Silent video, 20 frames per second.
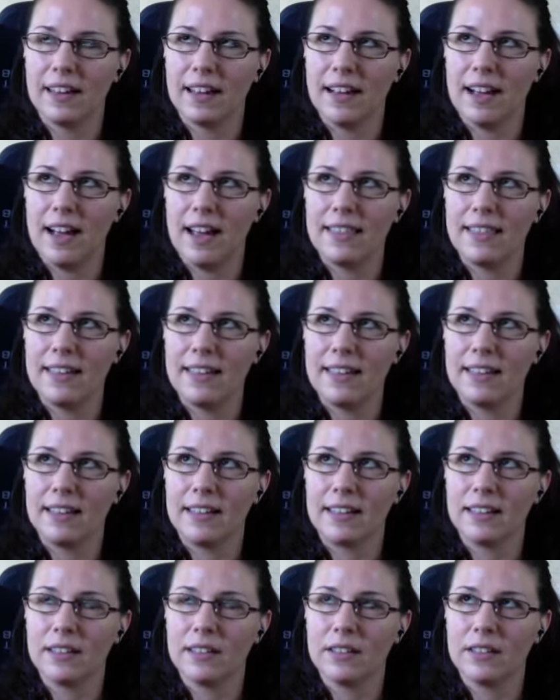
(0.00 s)
I
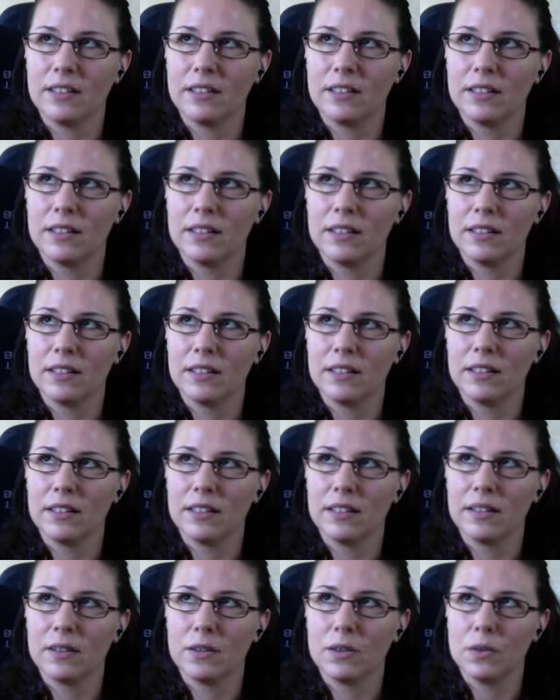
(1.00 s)
think
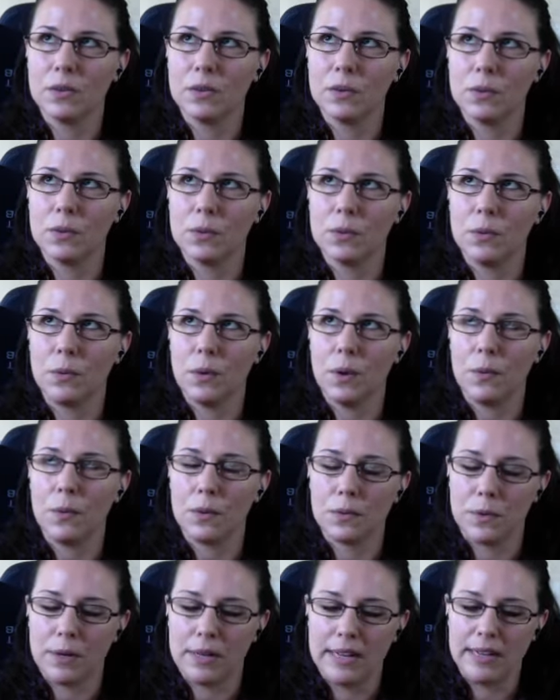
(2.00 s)
what
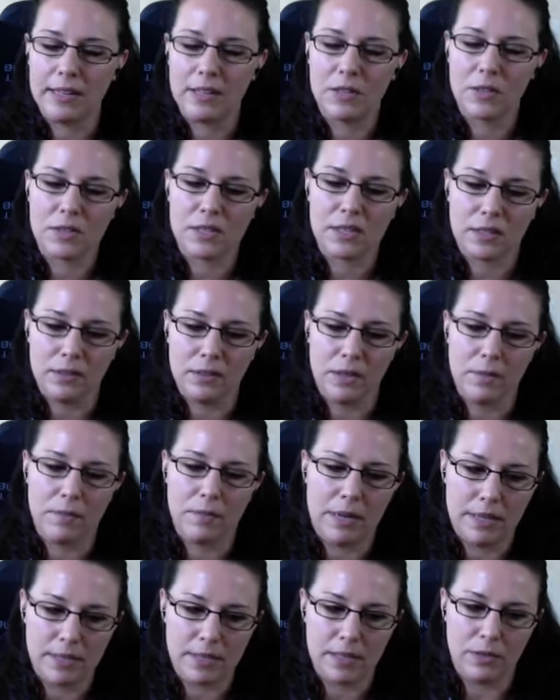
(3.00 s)
we're running into is the
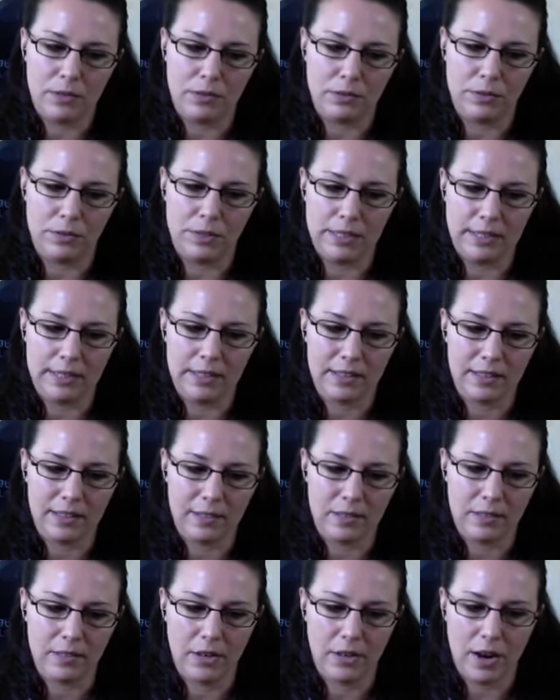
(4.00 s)
limits of like
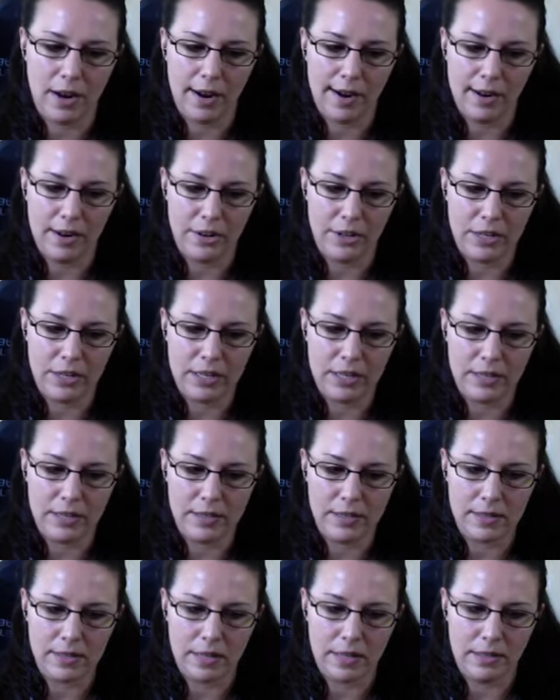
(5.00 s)
the
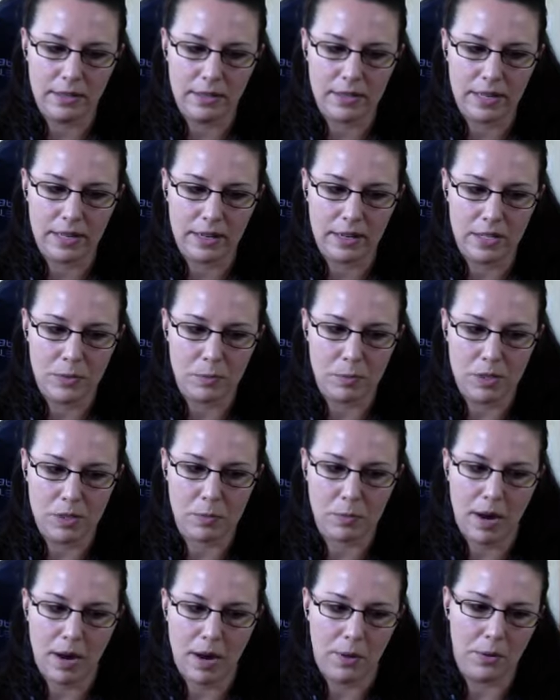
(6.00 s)
hierarchies and the status-based
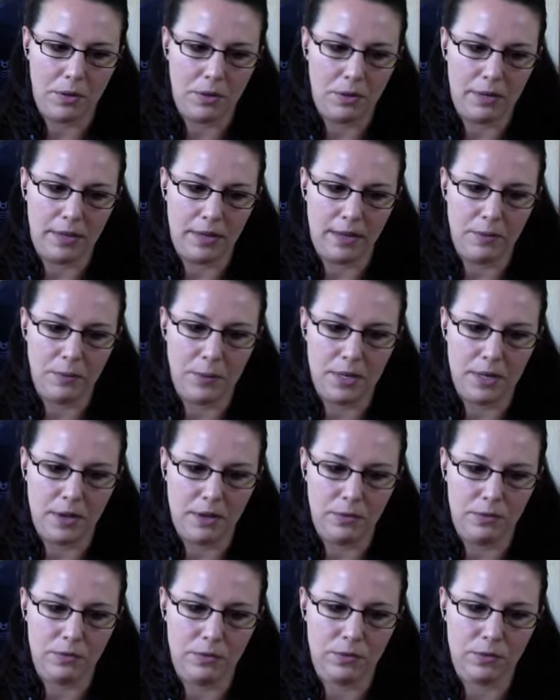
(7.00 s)
power that we
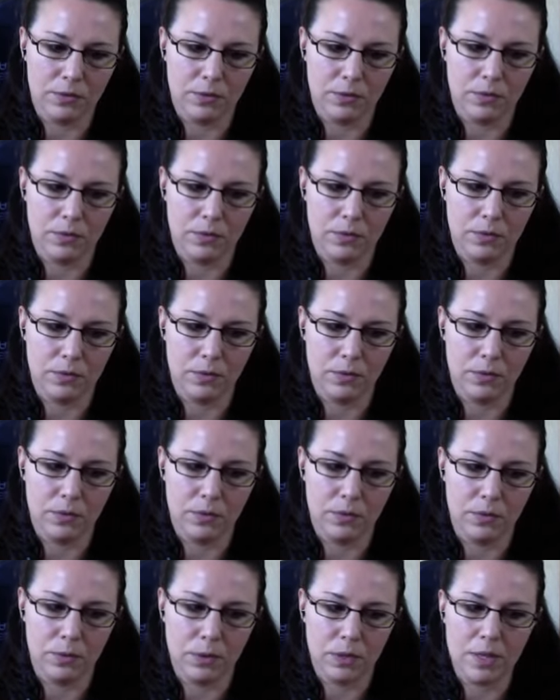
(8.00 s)
have
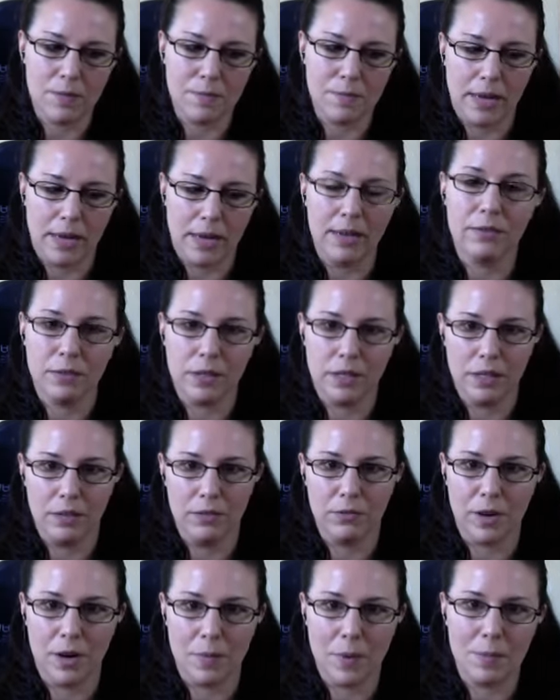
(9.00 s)
really benefited
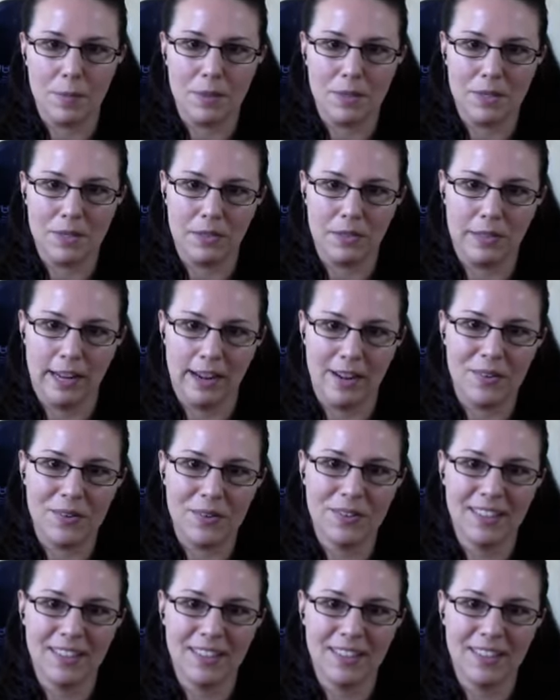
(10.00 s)
from up until now.